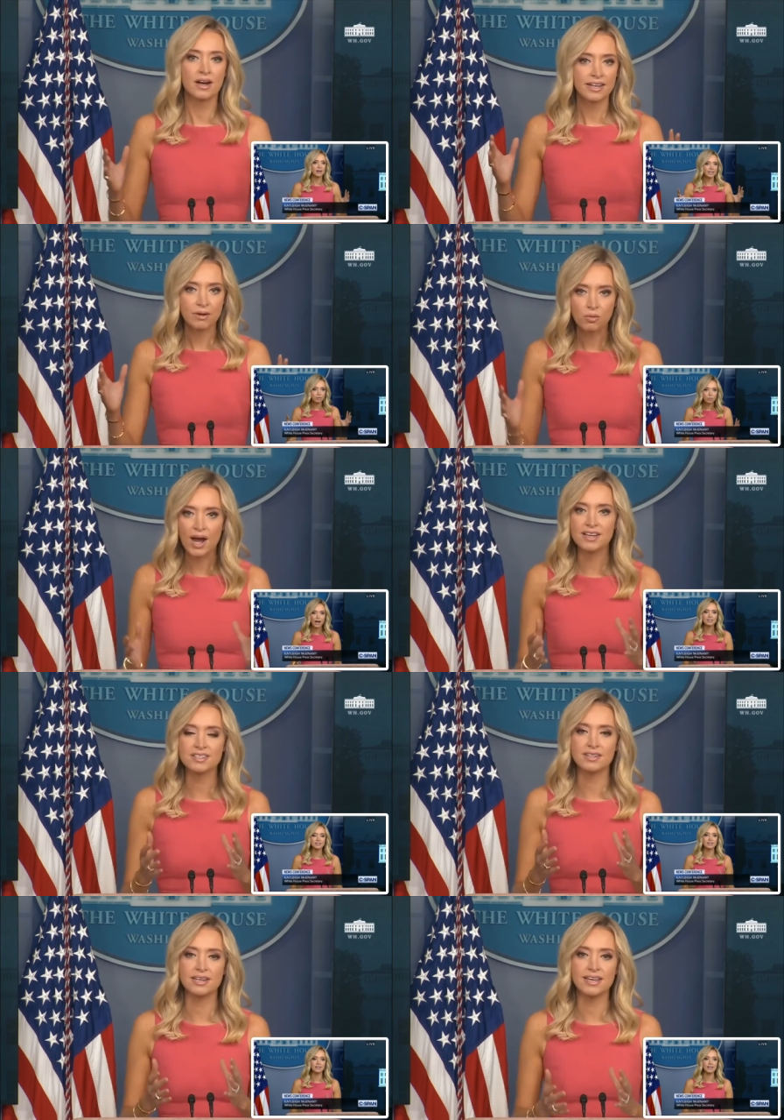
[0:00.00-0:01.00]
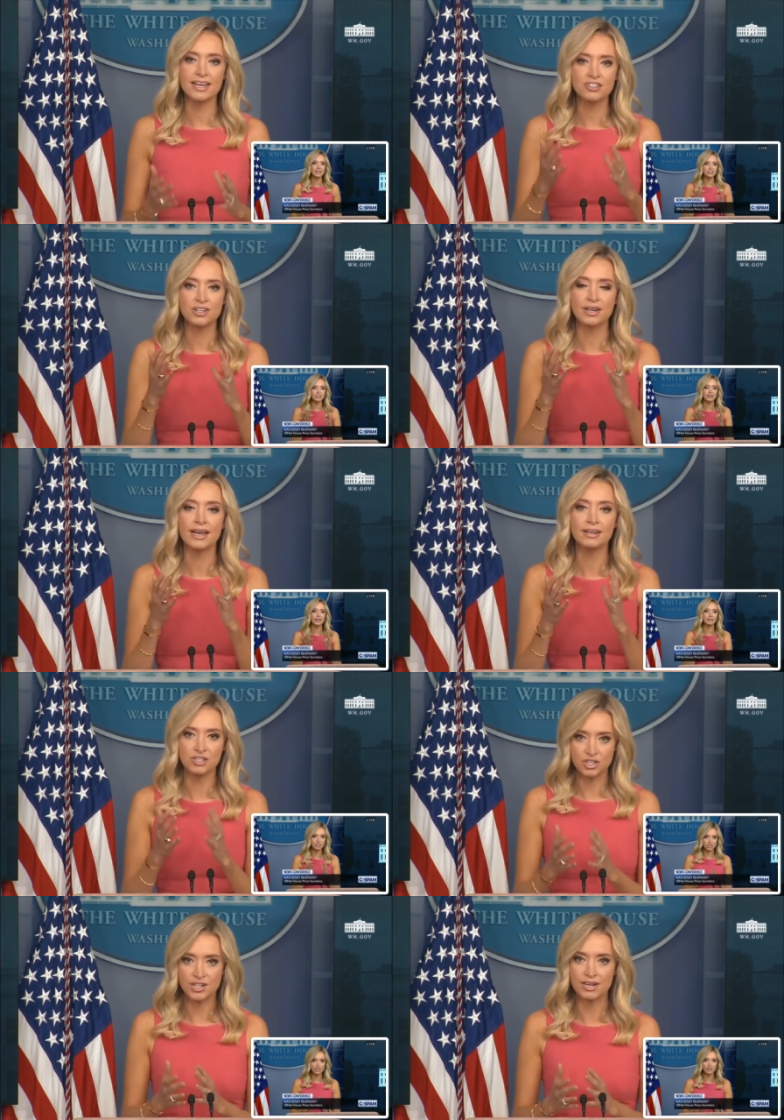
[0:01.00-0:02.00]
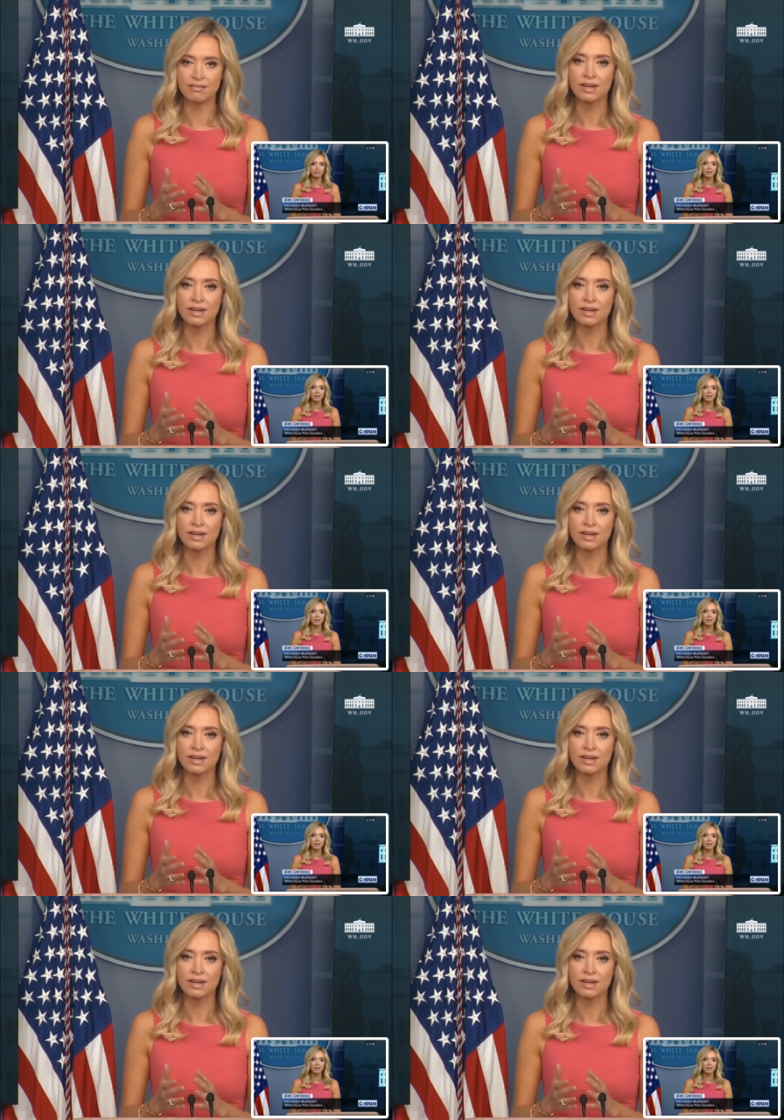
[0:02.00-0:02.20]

can rise to the occasion and achieve.